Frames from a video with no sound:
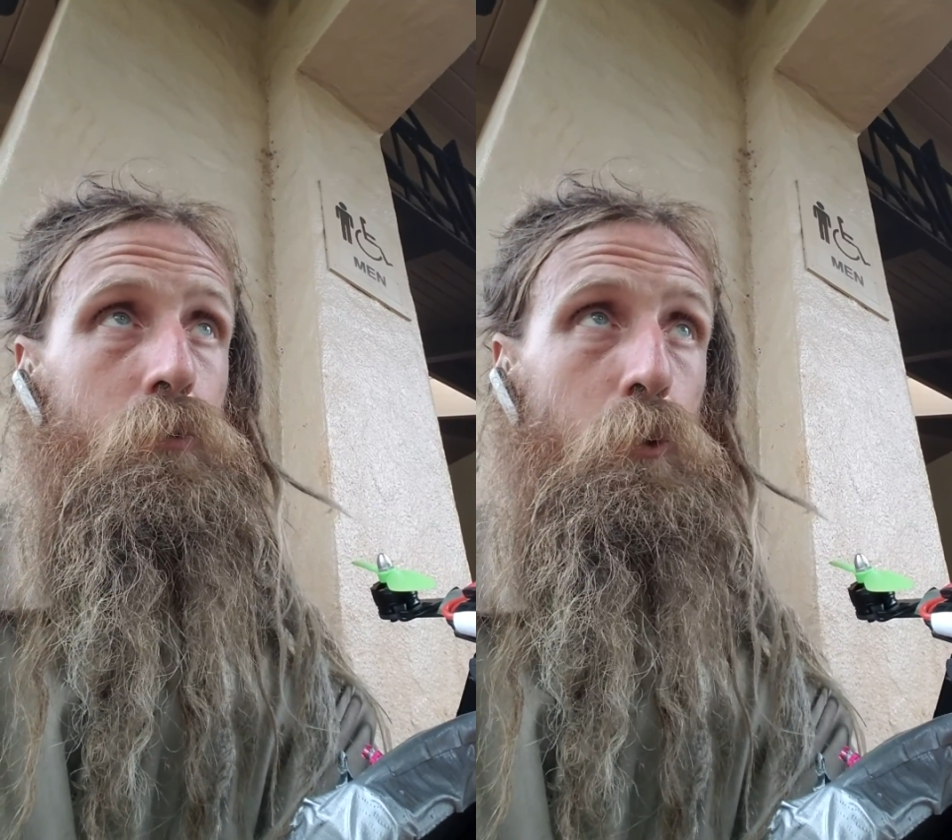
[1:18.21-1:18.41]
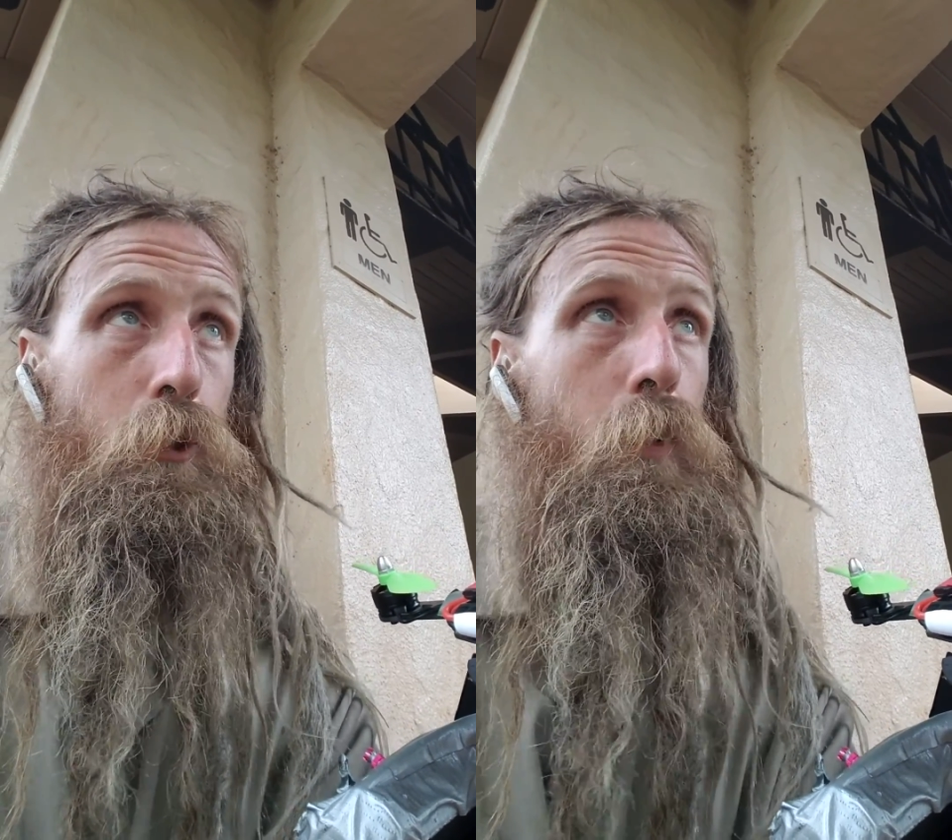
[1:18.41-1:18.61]

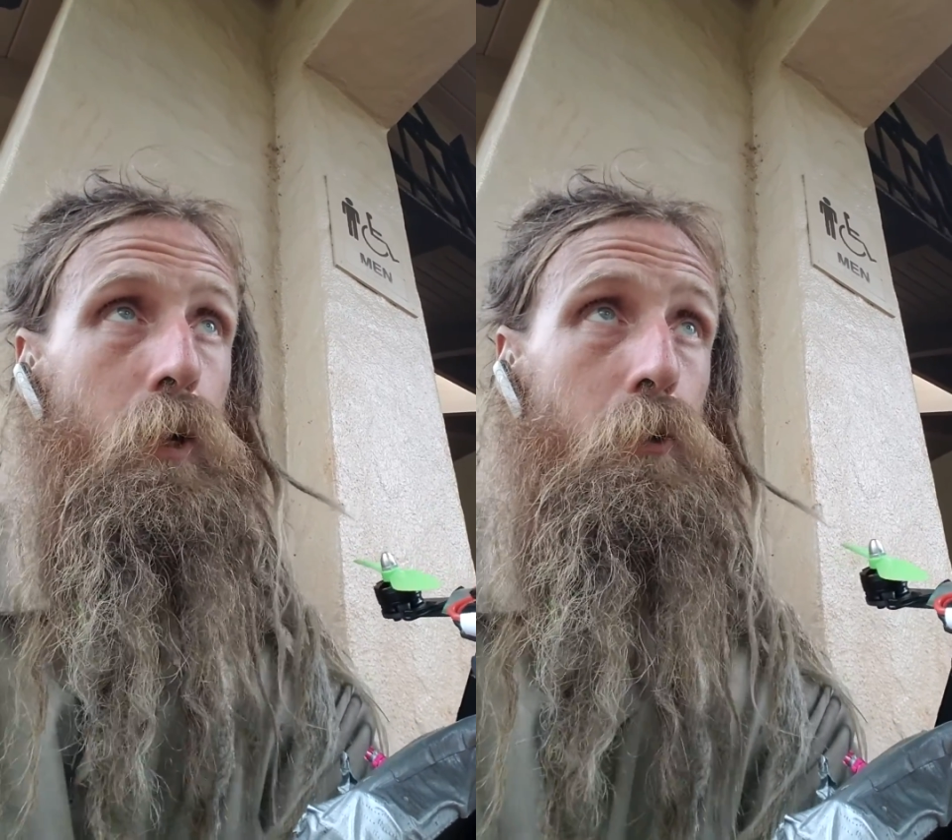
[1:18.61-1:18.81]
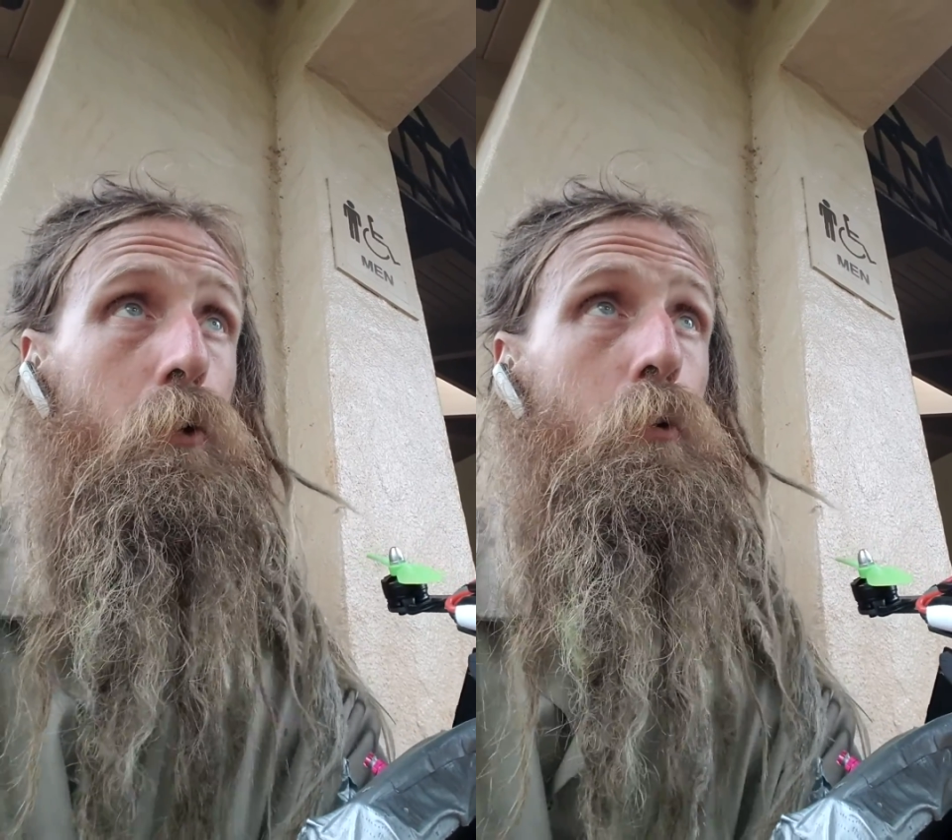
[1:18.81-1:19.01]
With my
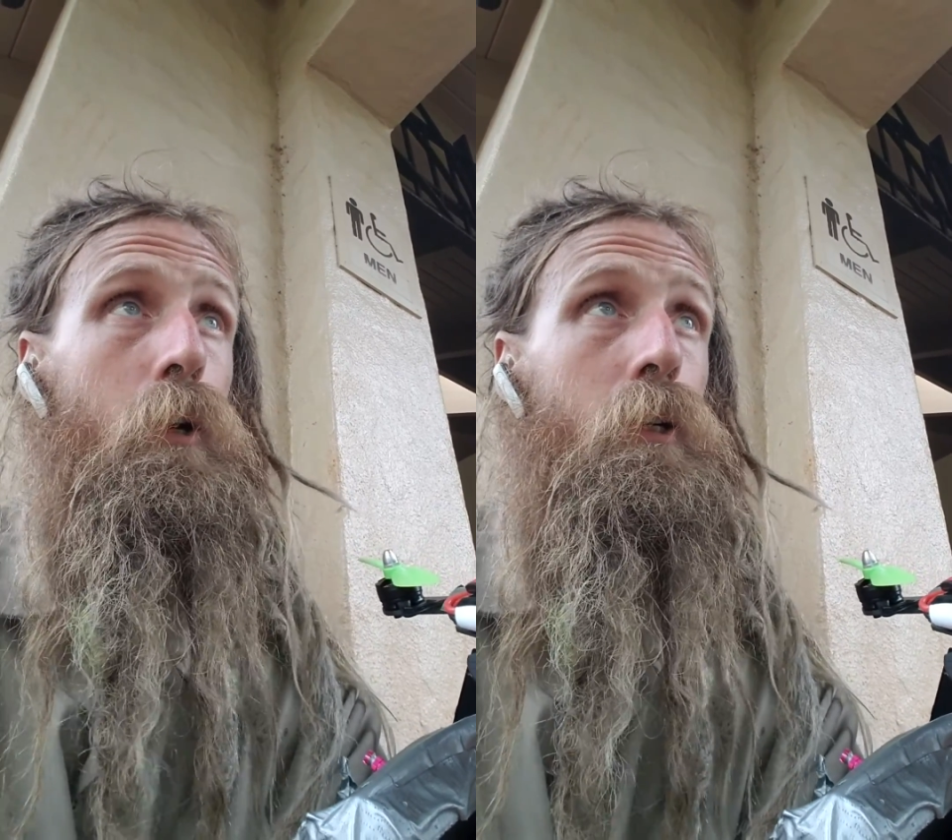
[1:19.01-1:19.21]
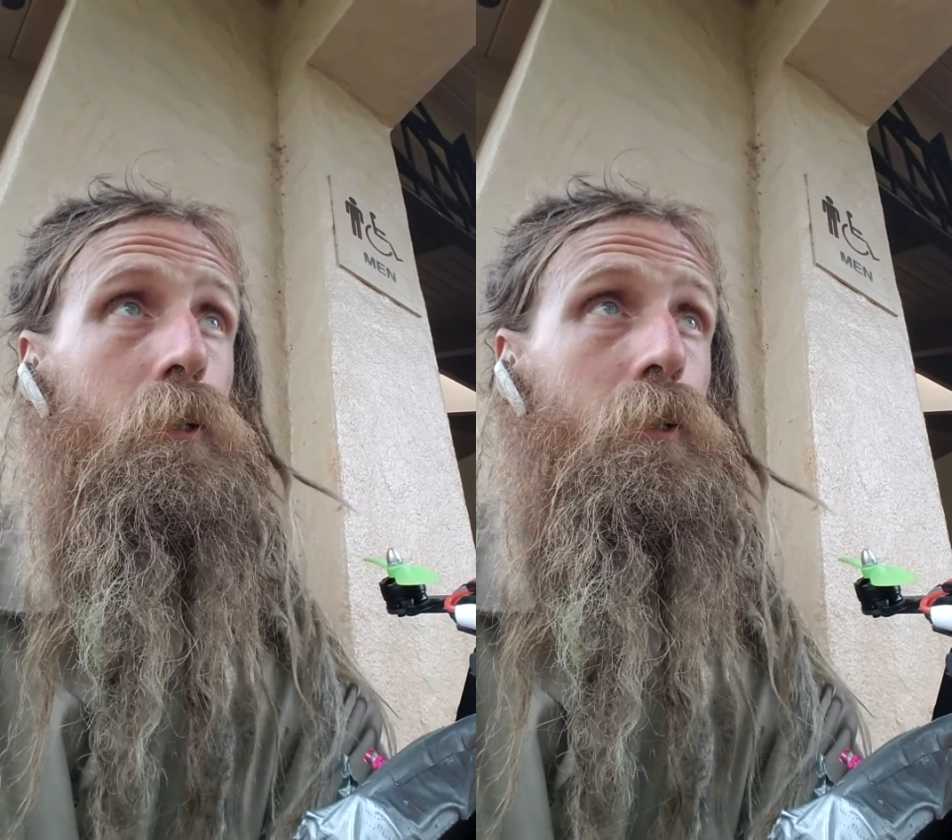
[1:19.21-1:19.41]
other
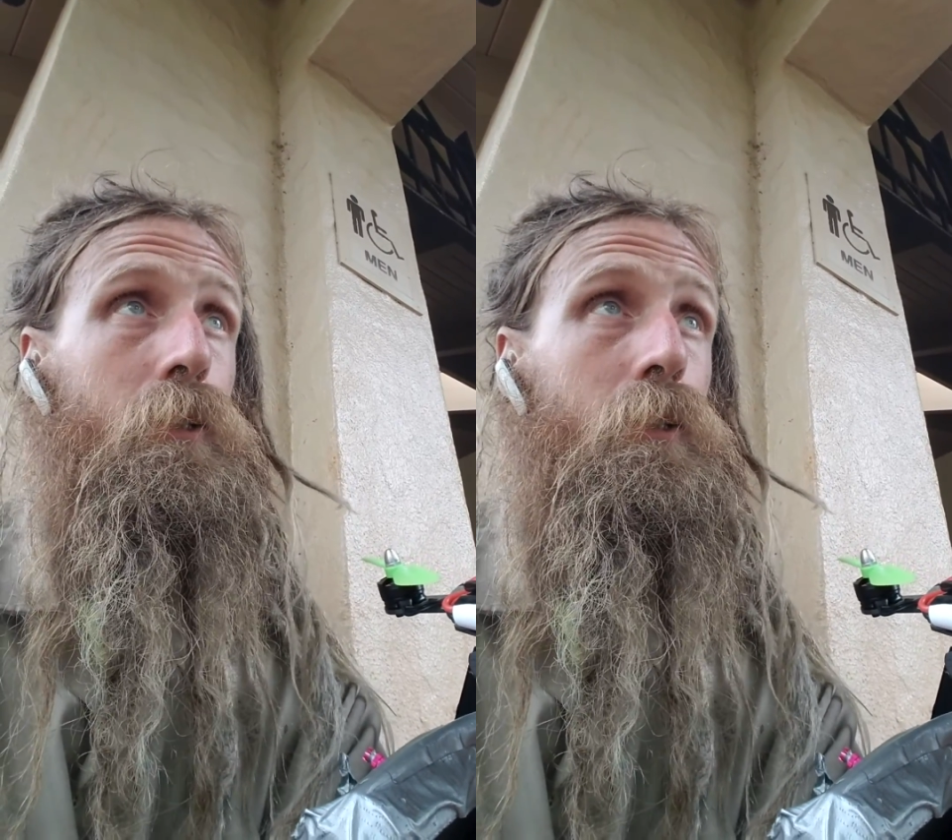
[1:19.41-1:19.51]
quad,